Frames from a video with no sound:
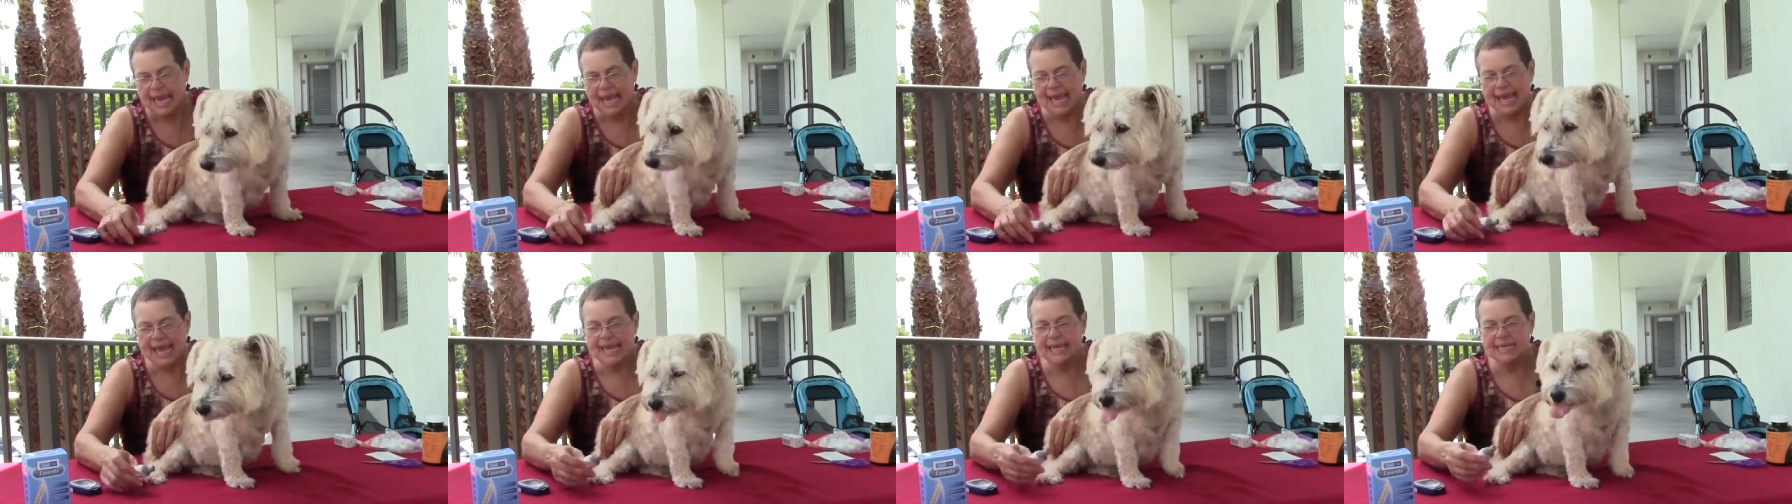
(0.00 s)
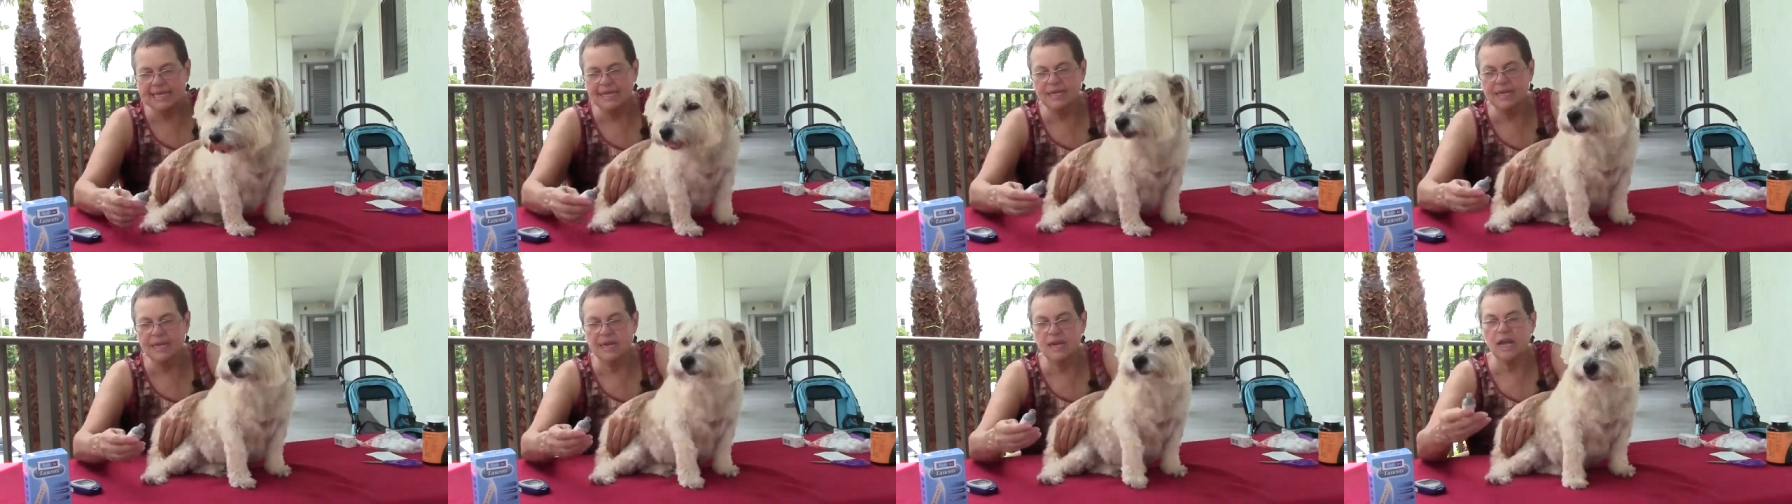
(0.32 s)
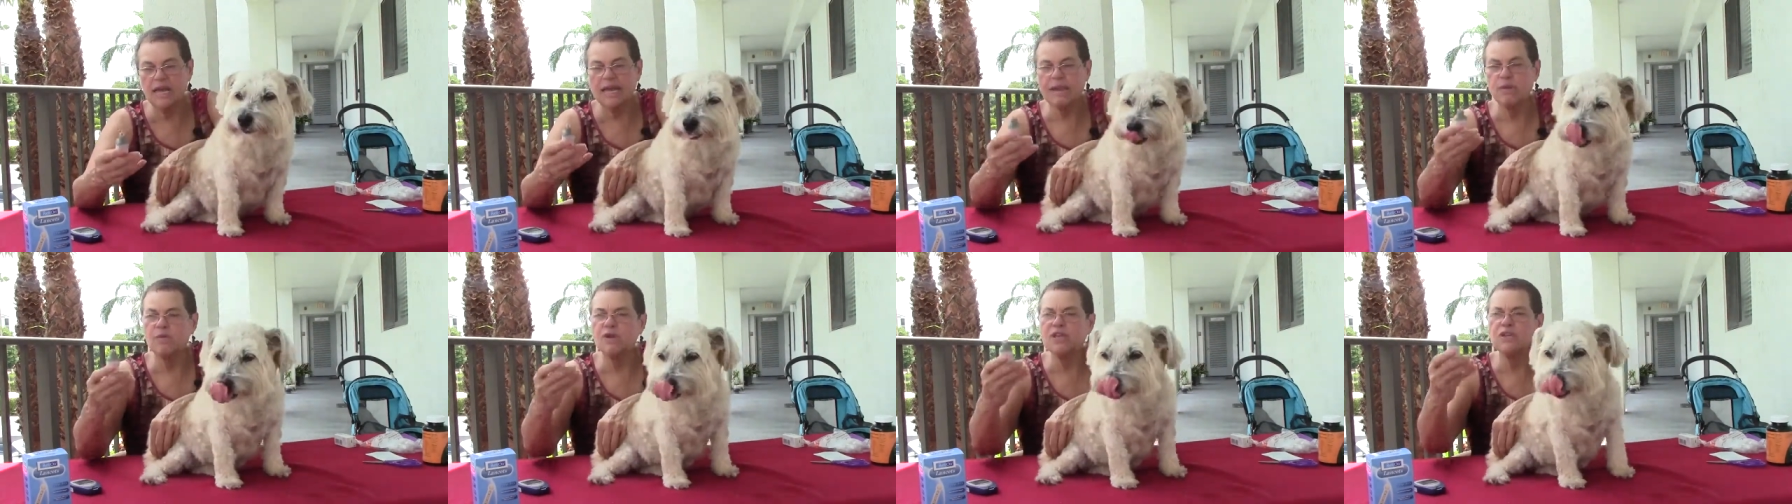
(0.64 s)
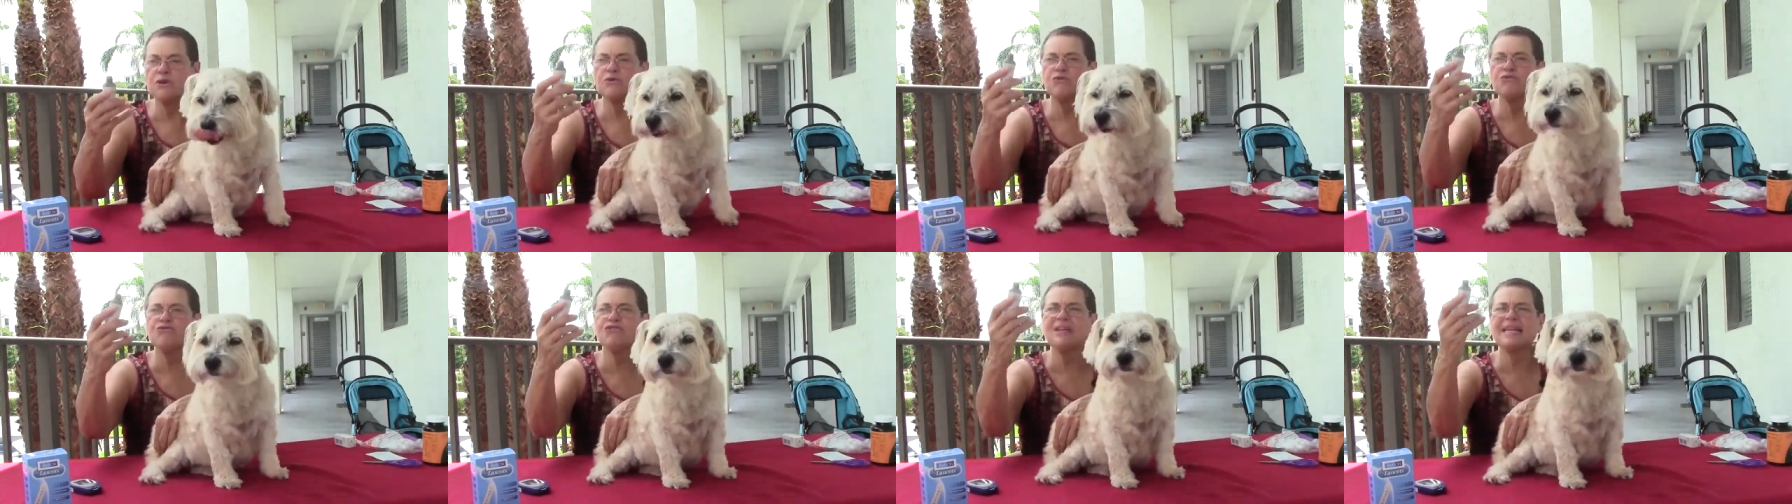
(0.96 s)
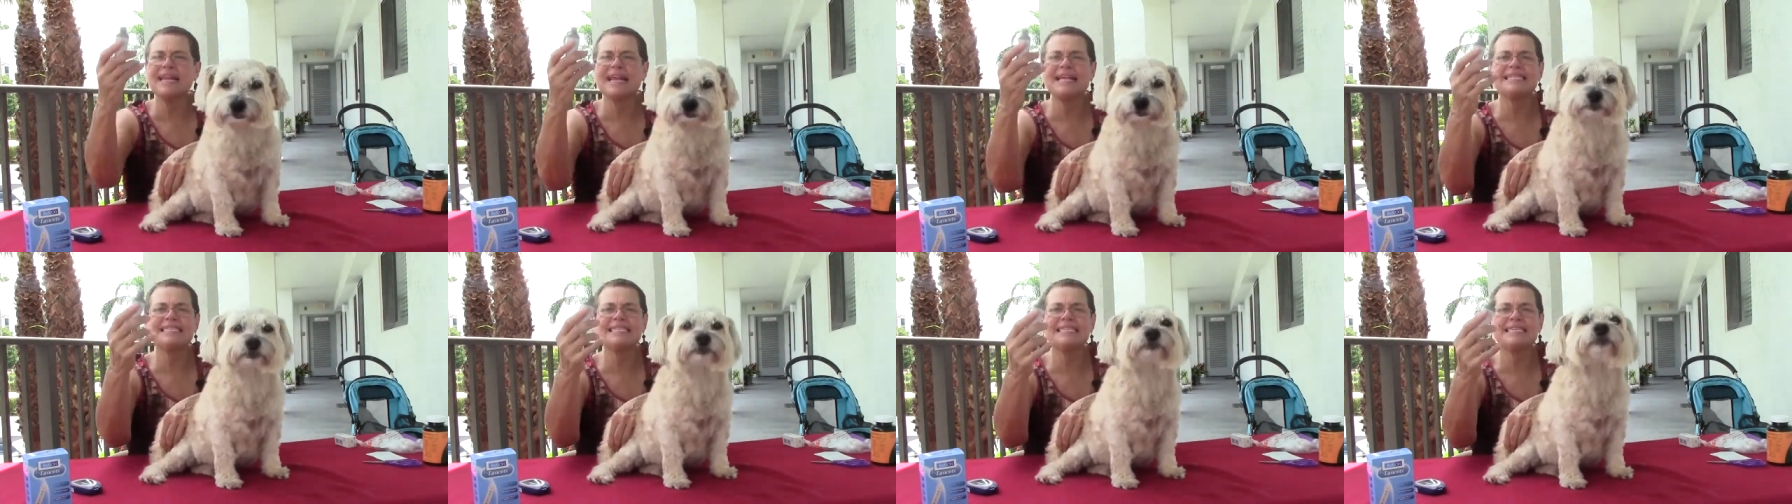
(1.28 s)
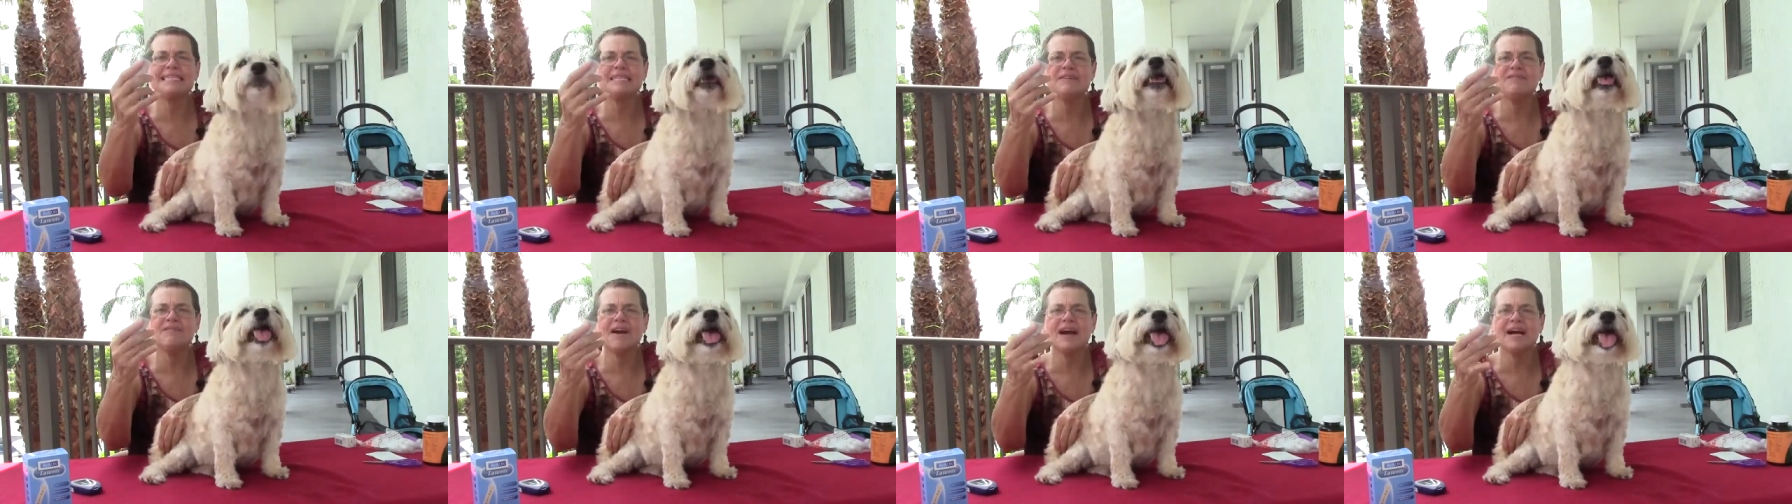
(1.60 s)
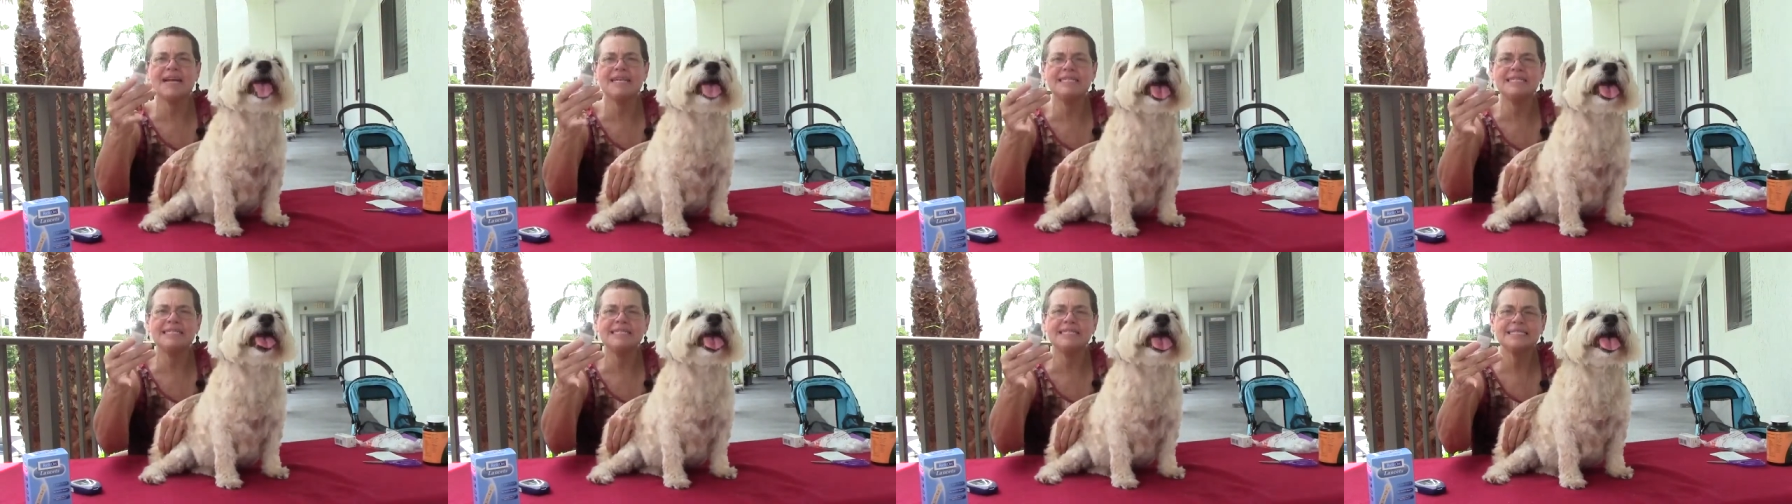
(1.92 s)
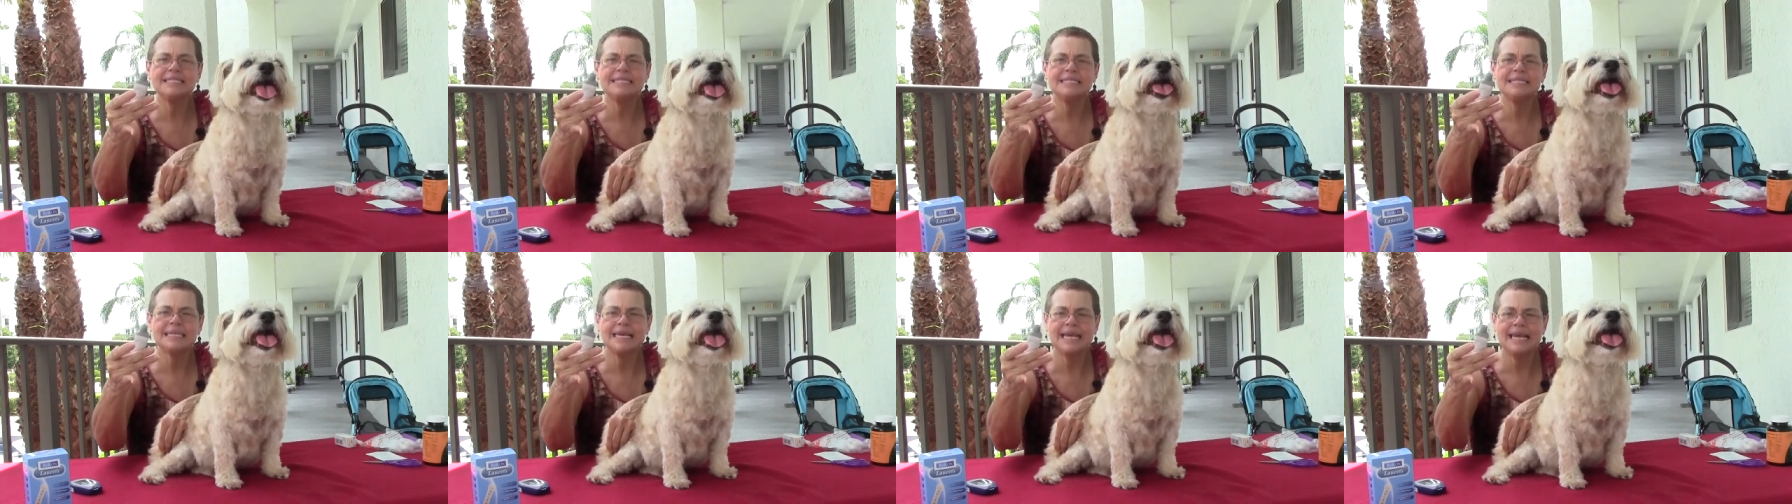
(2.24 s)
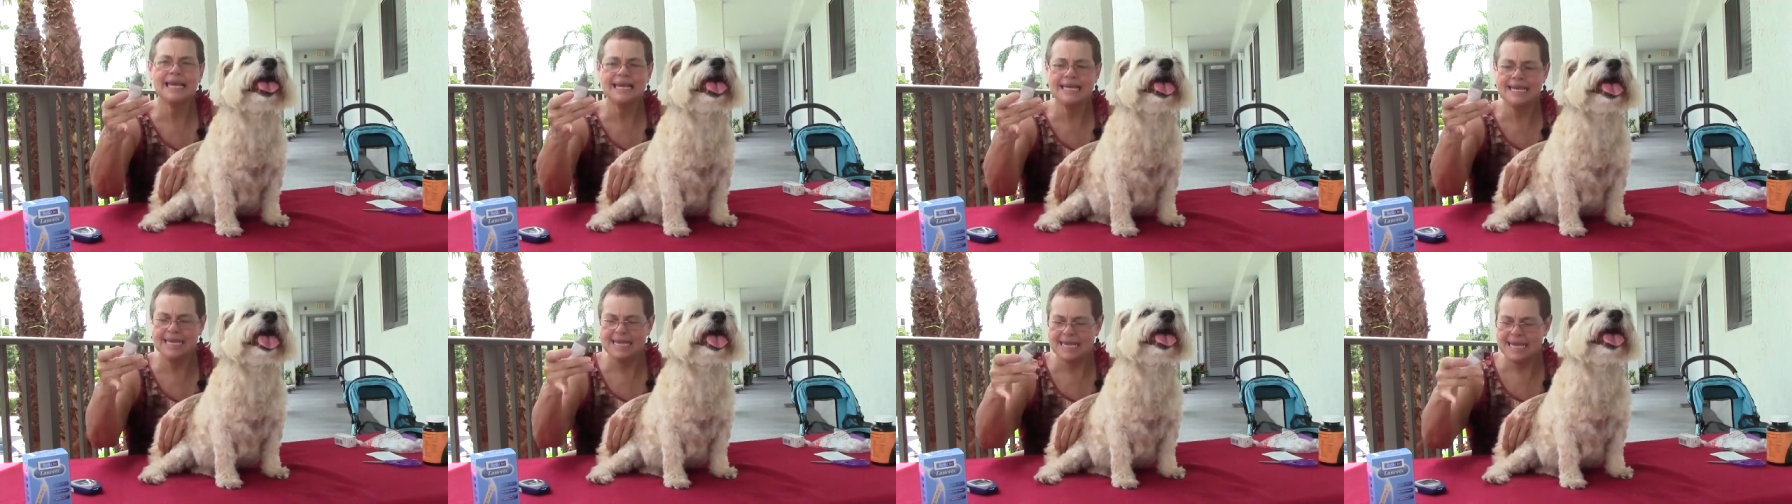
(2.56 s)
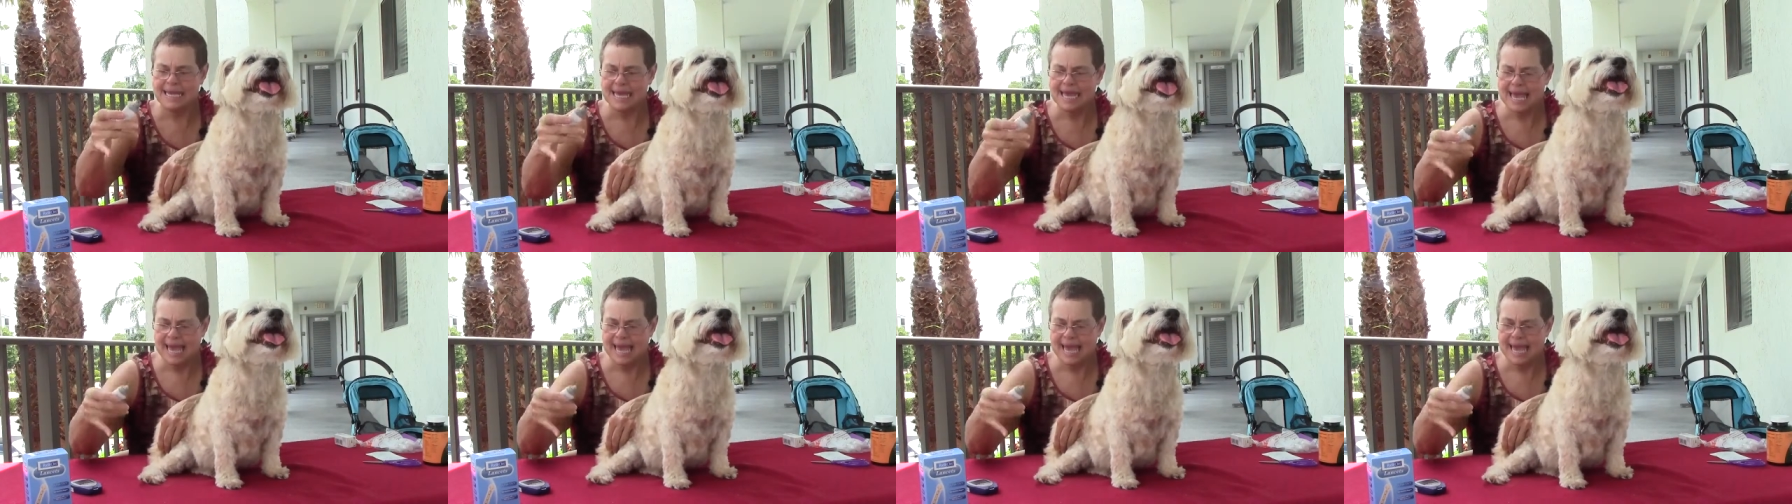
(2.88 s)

and uh, and we use the lancet device okay